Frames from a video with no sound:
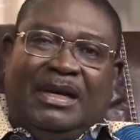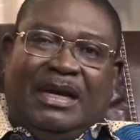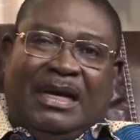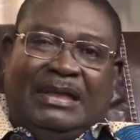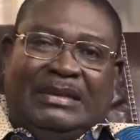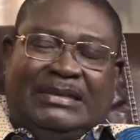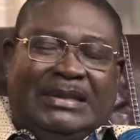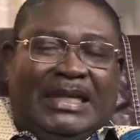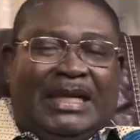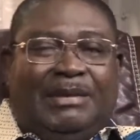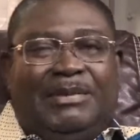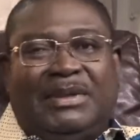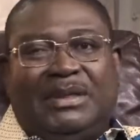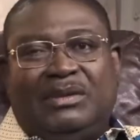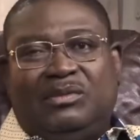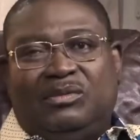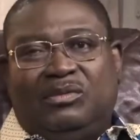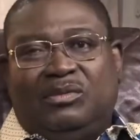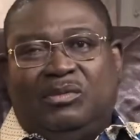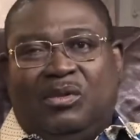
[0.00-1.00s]
And
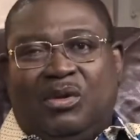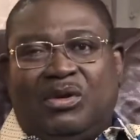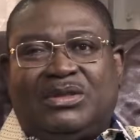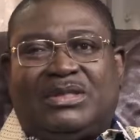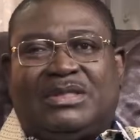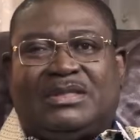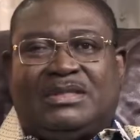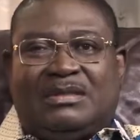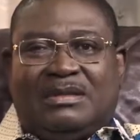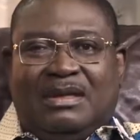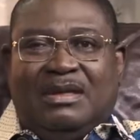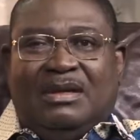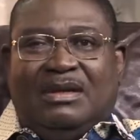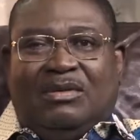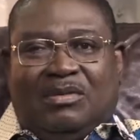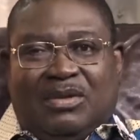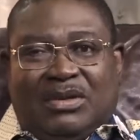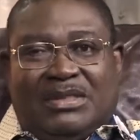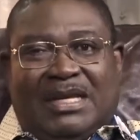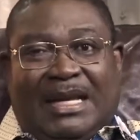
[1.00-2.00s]
Naaman was
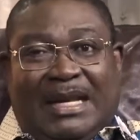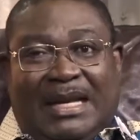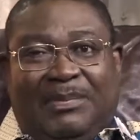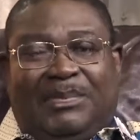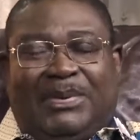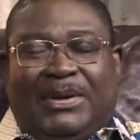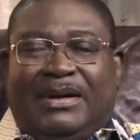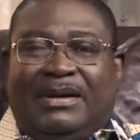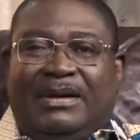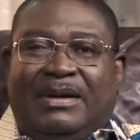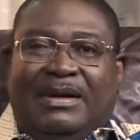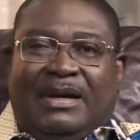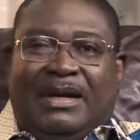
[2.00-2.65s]
a leper.